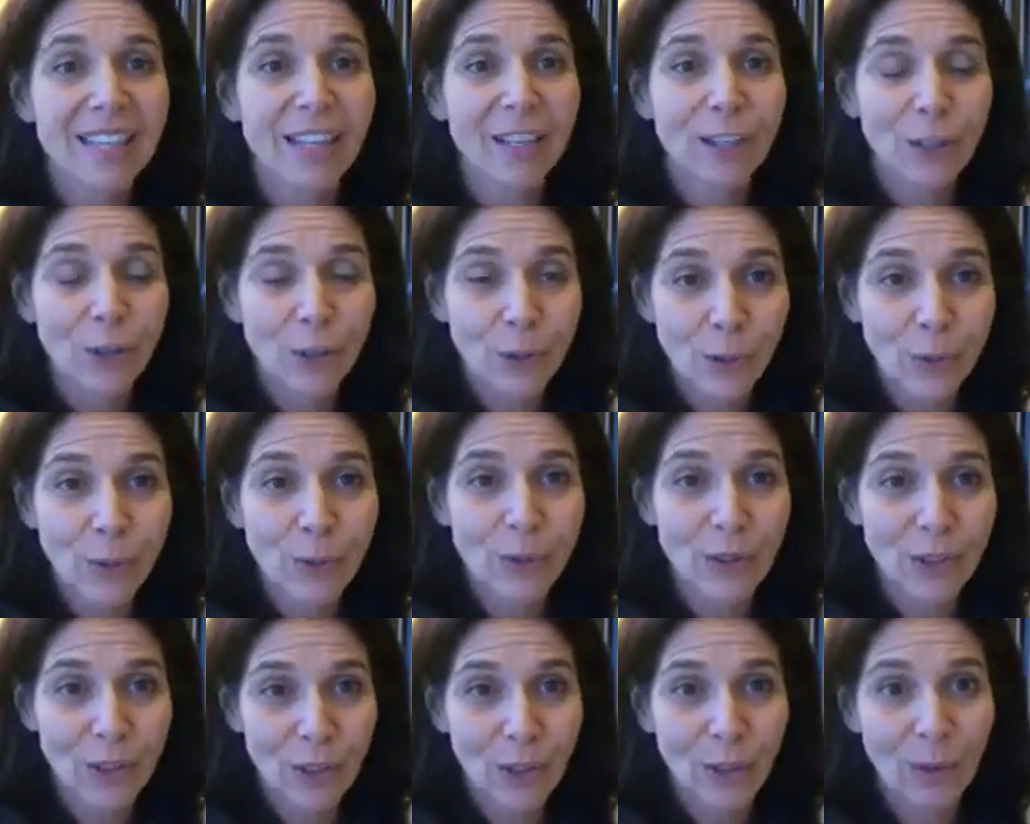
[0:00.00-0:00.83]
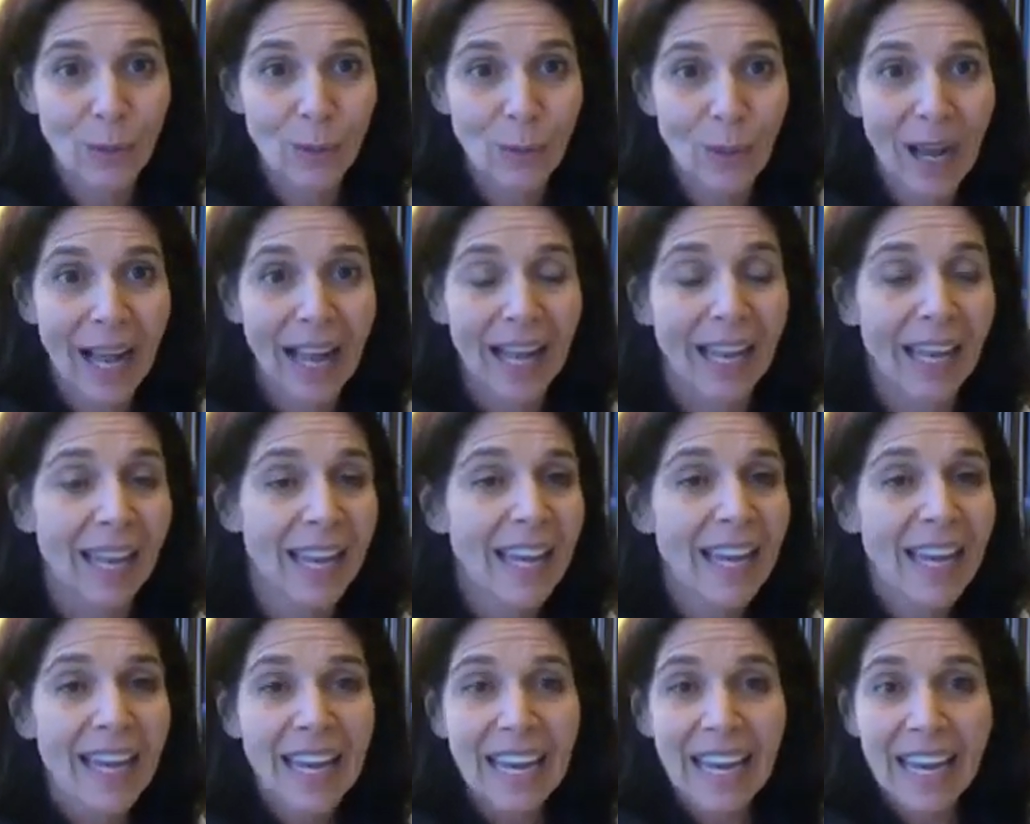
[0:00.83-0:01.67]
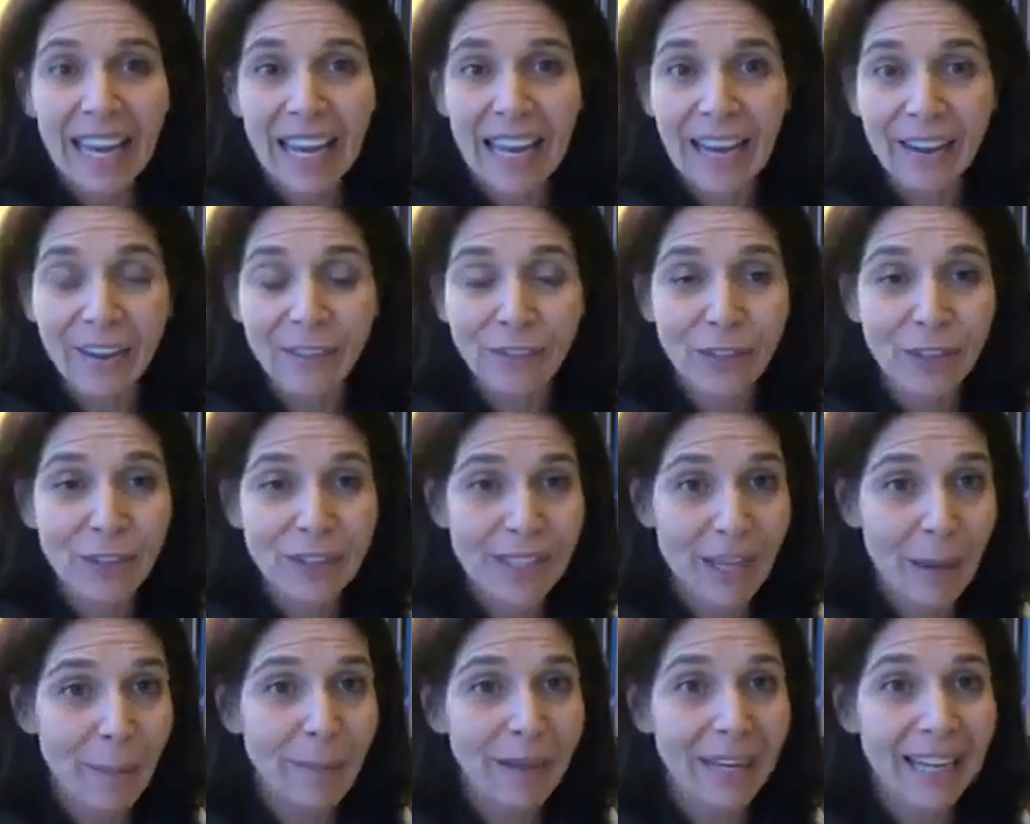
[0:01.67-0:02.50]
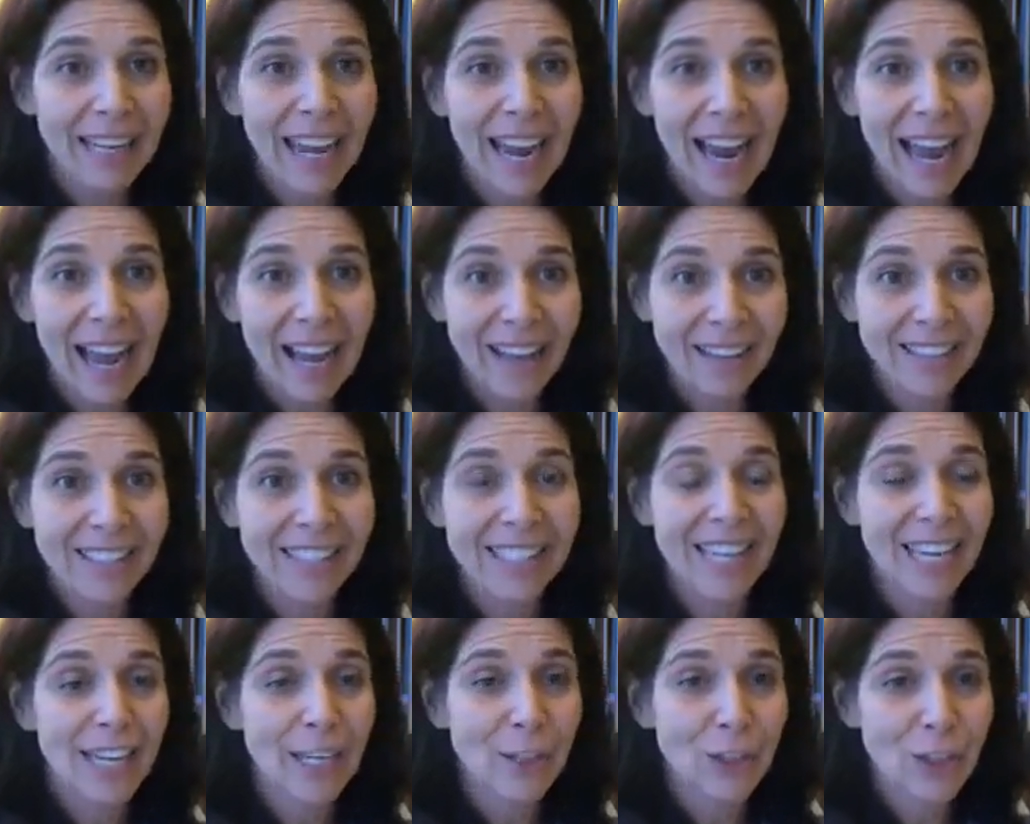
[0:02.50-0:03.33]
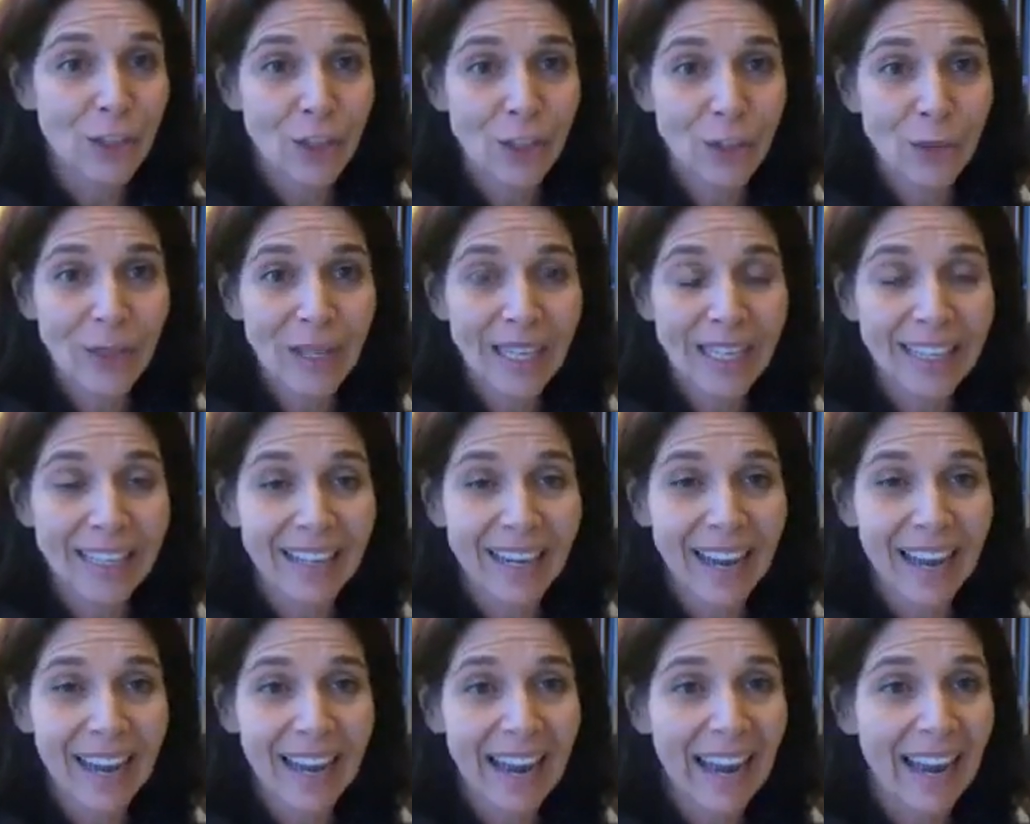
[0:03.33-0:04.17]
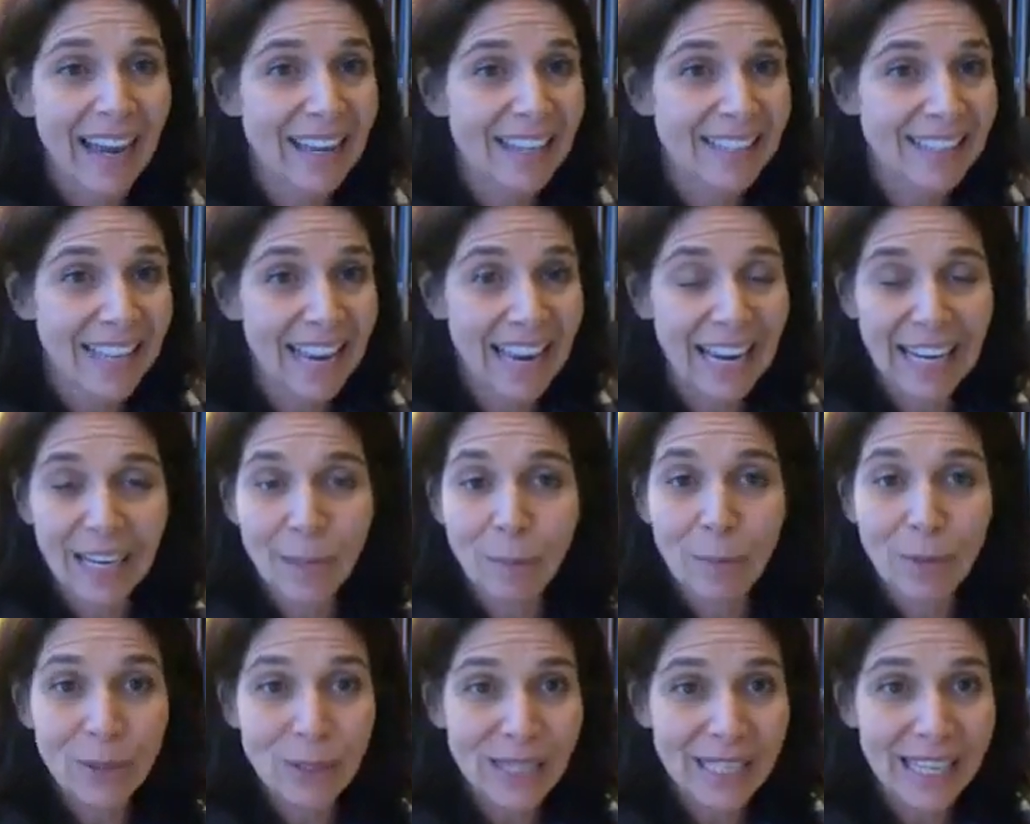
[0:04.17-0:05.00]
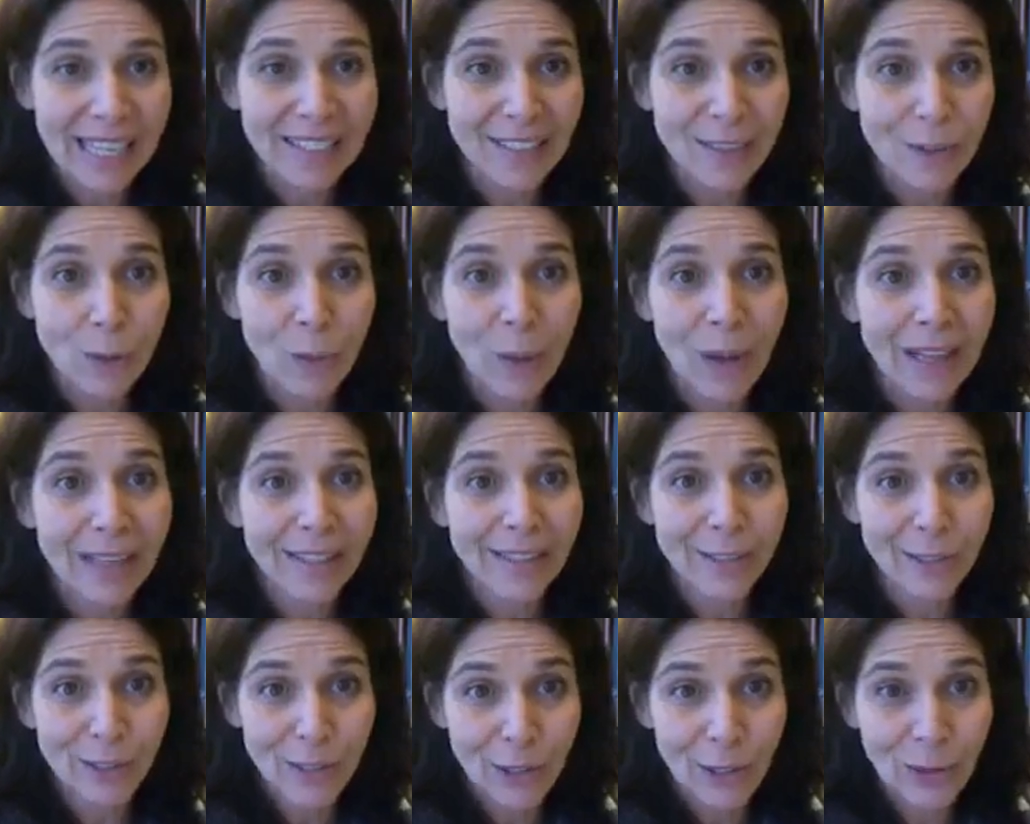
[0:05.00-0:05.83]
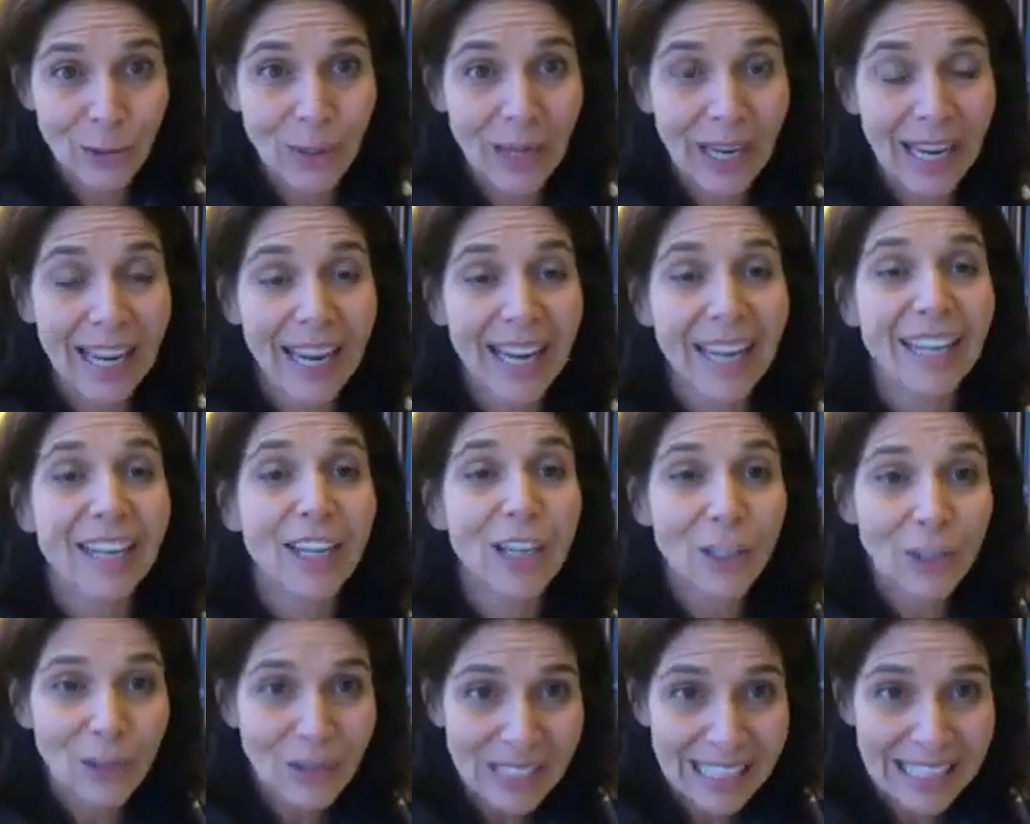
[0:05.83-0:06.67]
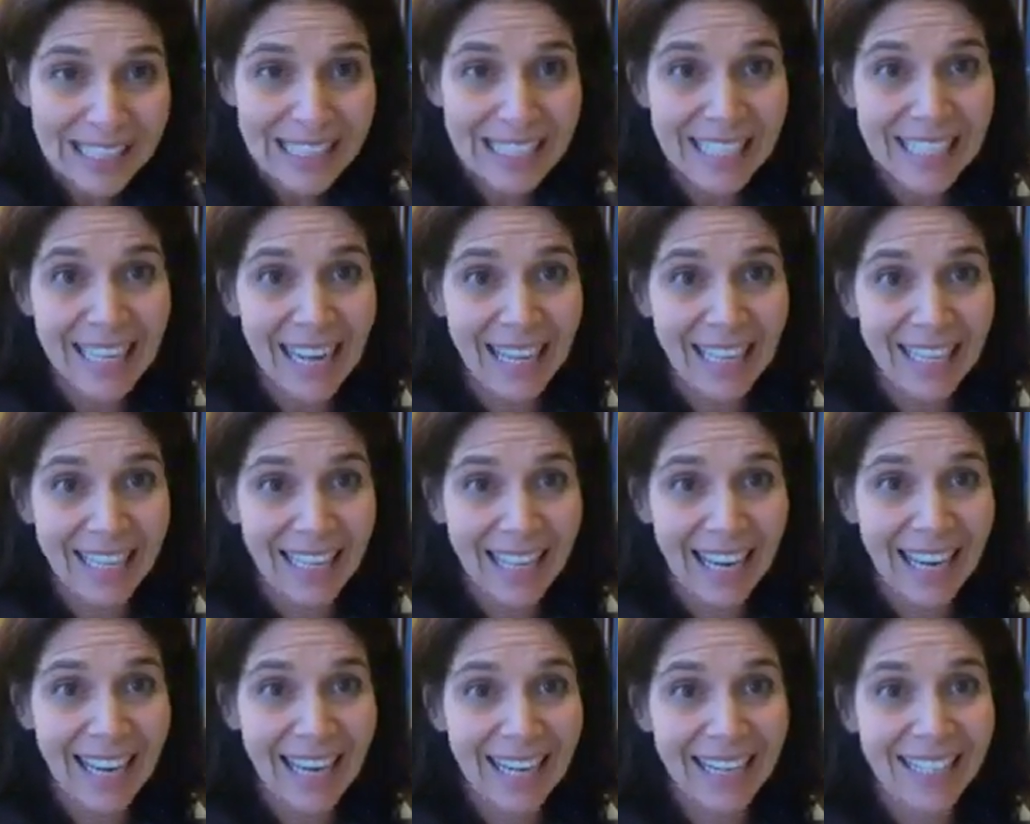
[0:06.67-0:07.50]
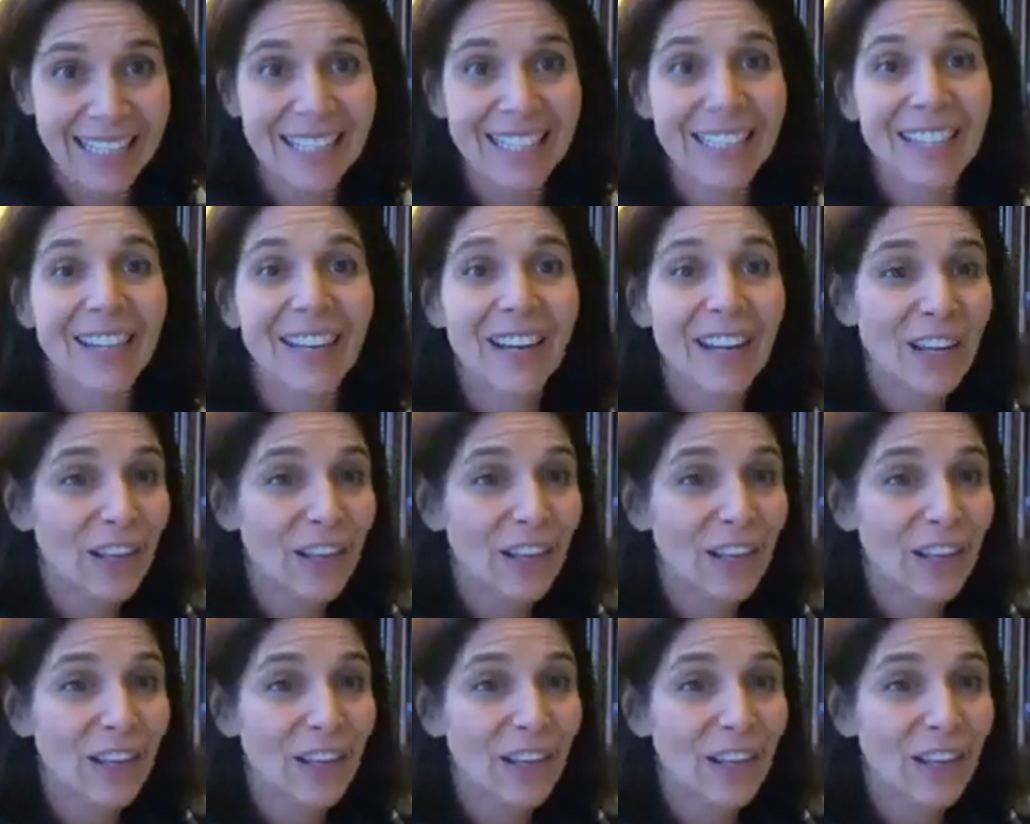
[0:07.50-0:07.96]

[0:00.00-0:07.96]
that you do well. If somebody else can do it as 80% as well as you can, you need to delegate it.